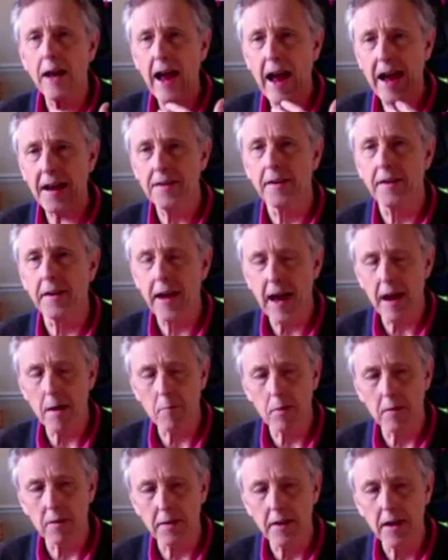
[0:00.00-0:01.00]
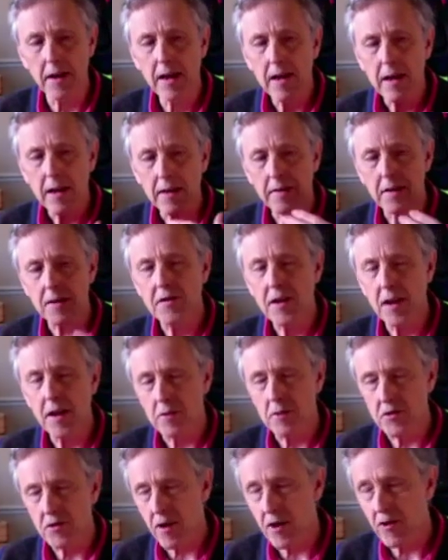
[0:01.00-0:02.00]
hadn't happened in this
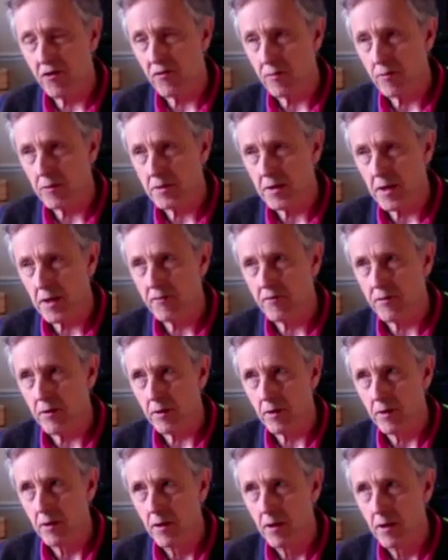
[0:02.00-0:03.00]
demonstration session